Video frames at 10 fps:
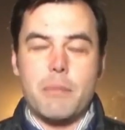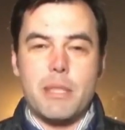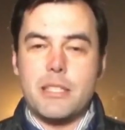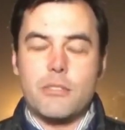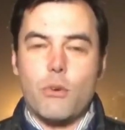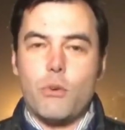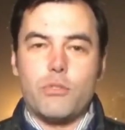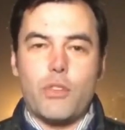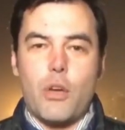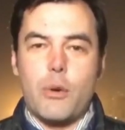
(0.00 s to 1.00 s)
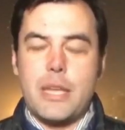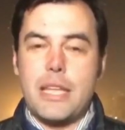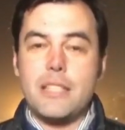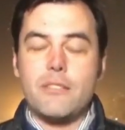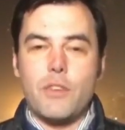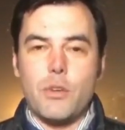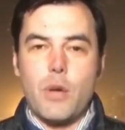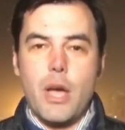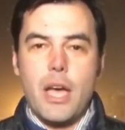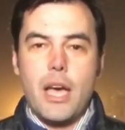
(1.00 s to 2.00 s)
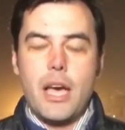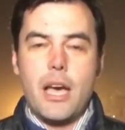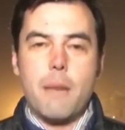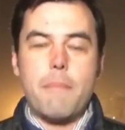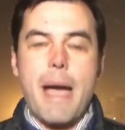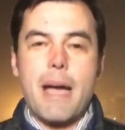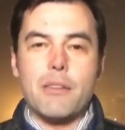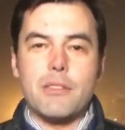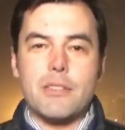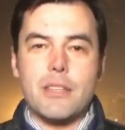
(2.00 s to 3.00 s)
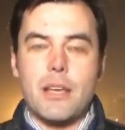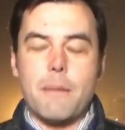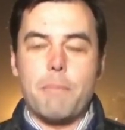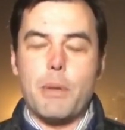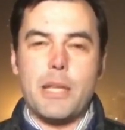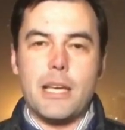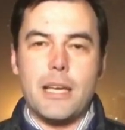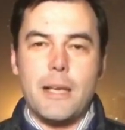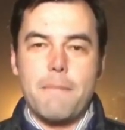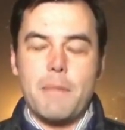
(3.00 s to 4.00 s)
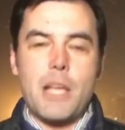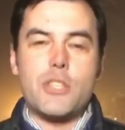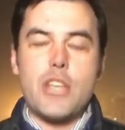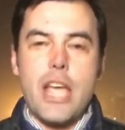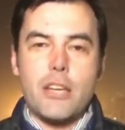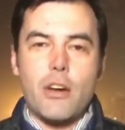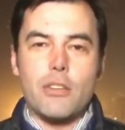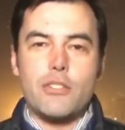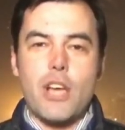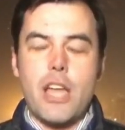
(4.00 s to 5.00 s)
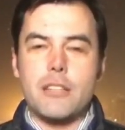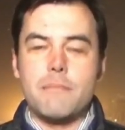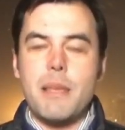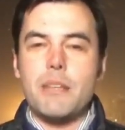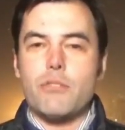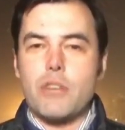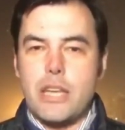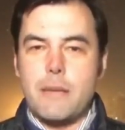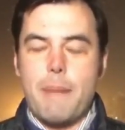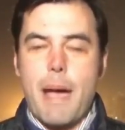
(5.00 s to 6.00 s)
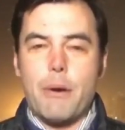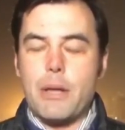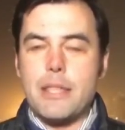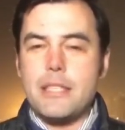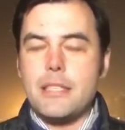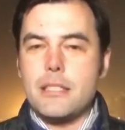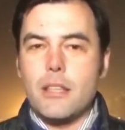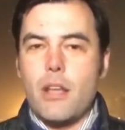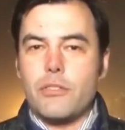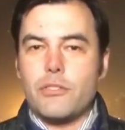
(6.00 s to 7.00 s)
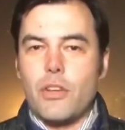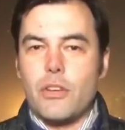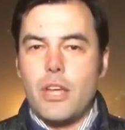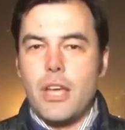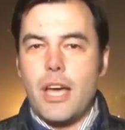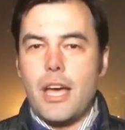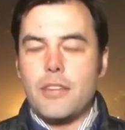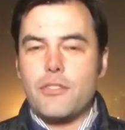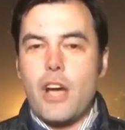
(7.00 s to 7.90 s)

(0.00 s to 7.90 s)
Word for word: But this is also, in his view, uh, about uh, putting a, a check on China's military power. And this isn't lost on uh,